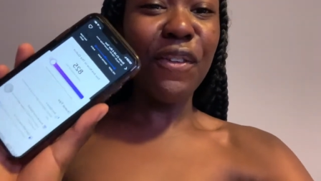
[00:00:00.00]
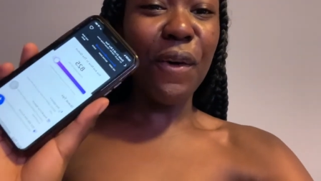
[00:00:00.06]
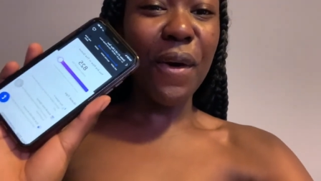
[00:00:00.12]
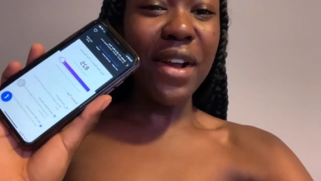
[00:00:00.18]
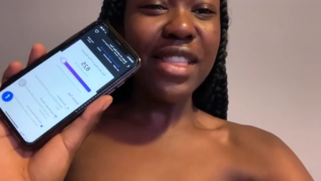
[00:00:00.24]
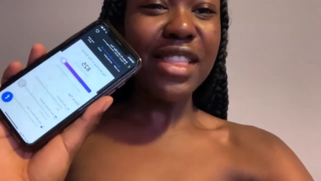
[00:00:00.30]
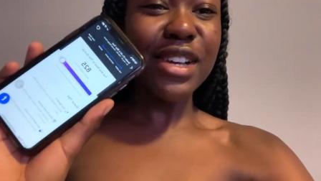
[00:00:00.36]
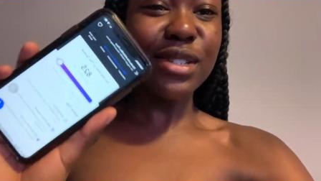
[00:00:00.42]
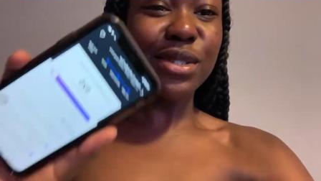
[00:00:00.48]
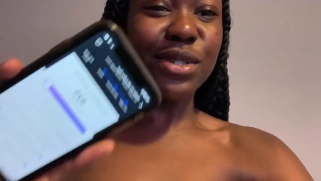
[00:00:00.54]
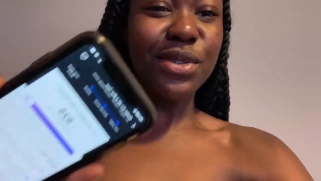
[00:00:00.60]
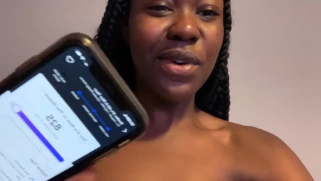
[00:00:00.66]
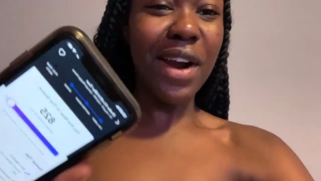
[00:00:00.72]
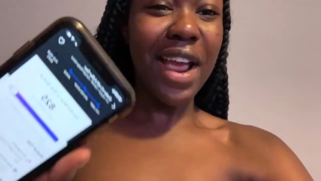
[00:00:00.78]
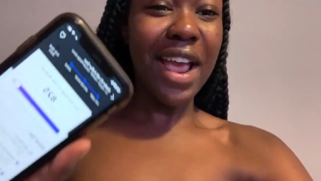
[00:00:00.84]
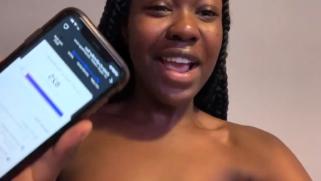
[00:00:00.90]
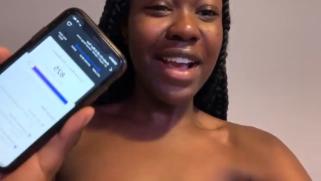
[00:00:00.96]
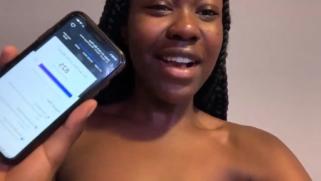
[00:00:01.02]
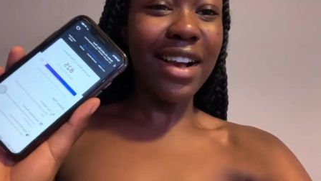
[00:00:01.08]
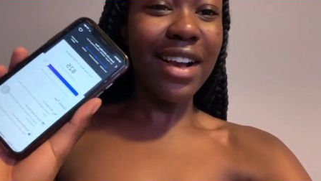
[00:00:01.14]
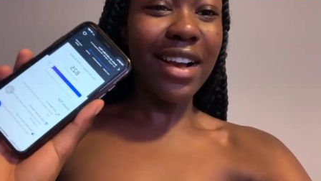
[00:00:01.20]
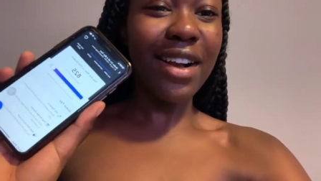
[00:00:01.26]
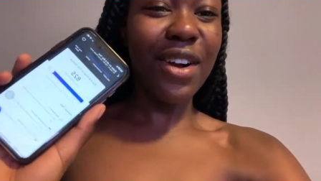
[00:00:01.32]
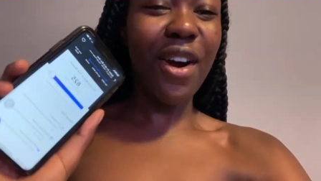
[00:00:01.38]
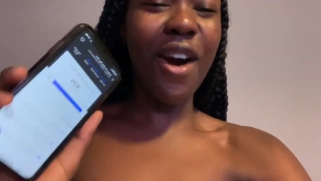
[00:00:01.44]
for the
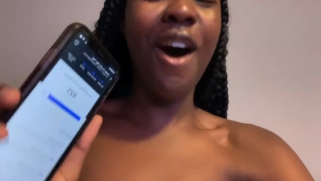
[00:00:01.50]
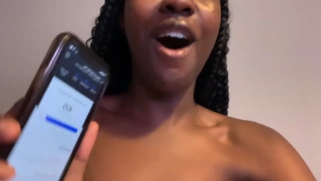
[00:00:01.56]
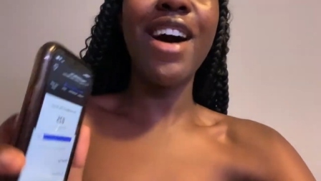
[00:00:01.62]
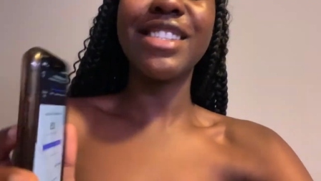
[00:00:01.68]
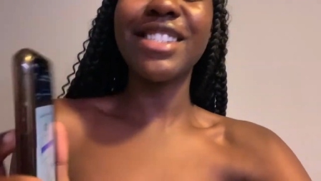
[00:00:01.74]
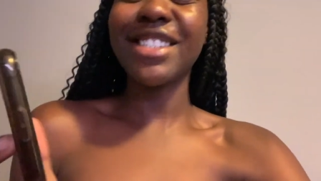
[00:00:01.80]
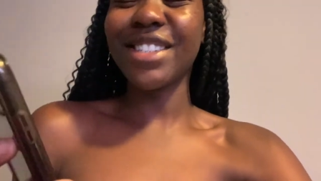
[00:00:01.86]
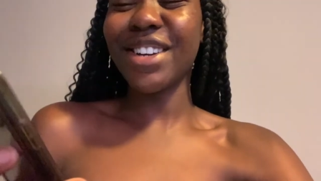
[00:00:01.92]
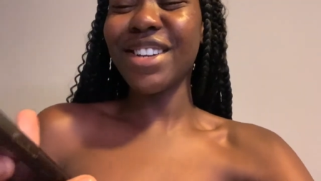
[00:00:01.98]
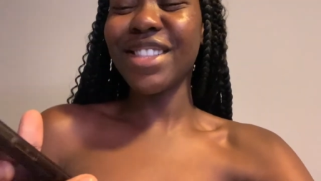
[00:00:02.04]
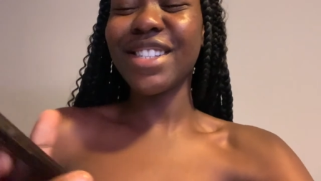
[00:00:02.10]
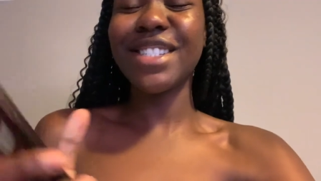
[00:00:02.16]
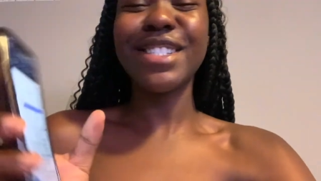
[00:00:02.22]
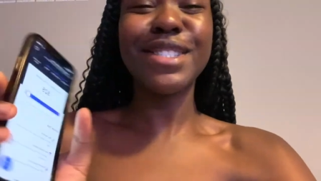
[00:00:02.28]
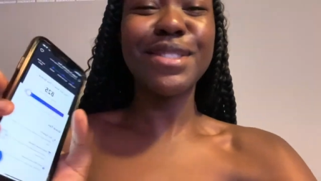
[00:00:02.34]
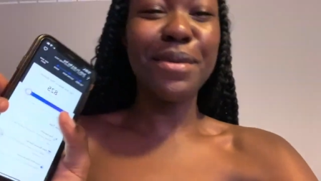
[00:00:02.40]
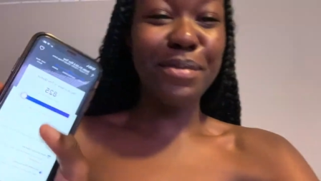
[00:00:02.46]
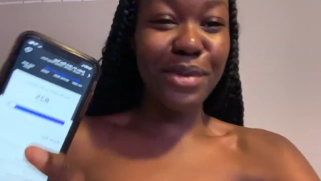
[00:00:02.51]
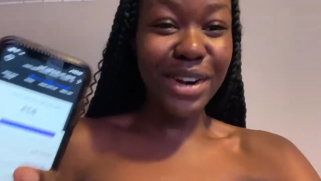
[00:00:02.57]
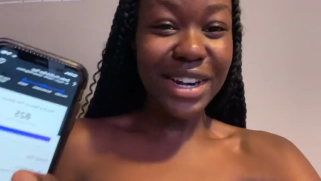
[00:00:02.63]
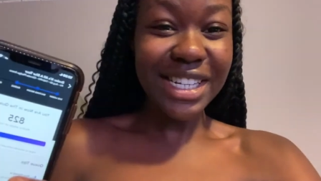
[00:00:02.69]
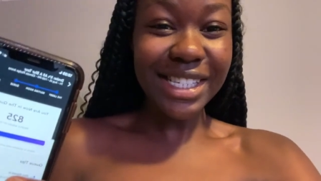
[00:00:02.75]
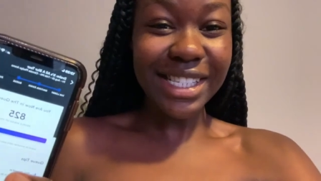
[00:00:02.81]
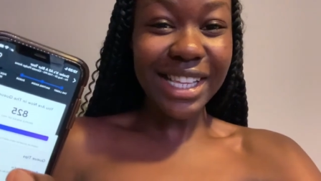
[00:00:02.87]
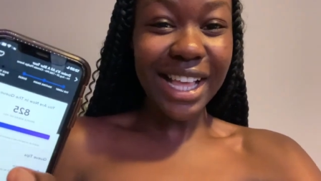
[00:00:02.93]
Drake concert. This is the
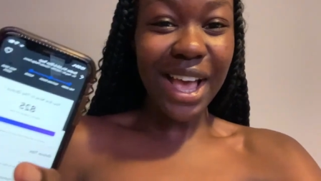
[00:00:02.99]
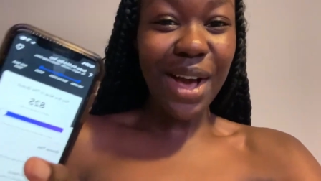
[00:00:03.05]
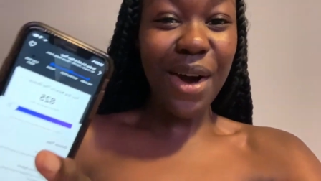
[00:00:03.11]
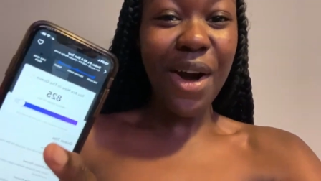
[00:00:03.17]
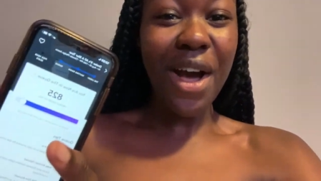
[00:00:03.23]
pre-sale.